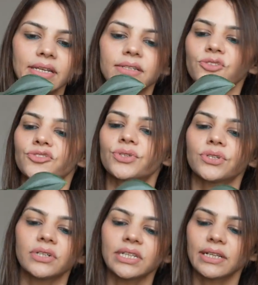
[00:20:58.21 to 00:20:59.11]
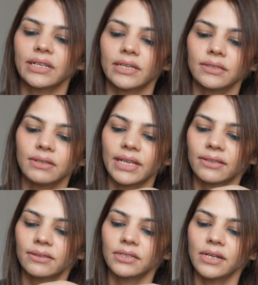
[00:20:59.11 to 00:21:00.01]
You have to really clean, like
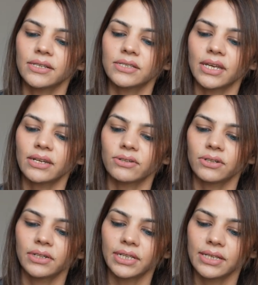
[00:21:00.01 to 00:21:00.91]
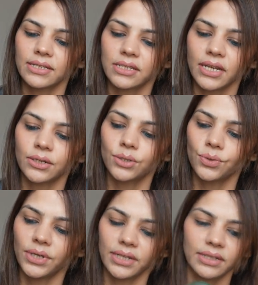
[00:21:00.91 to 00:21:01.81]
the dust can really stick to it
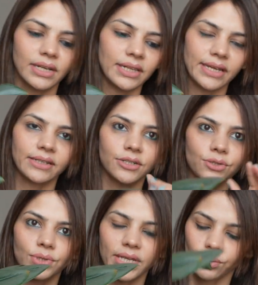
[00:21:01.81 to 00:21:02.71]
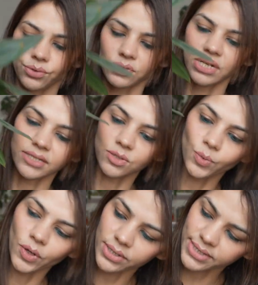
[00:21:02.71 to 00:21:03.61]
and collect into like those dust
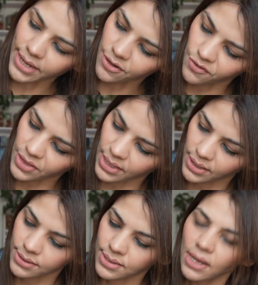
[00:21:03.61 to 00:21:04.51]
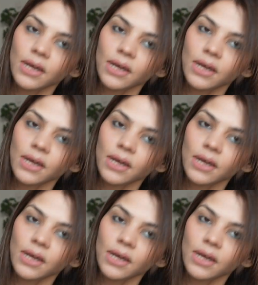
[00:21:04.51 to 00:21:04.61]
balls kind of things.